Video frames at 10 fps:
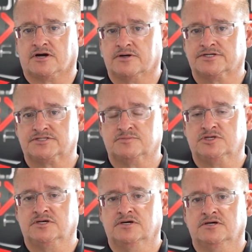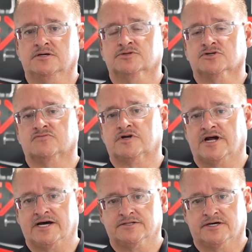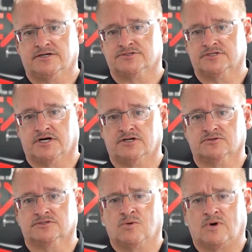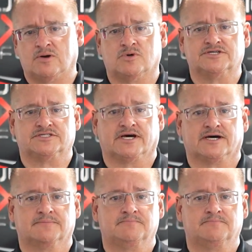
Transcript: our estimate, it was over $9,000. Why was that?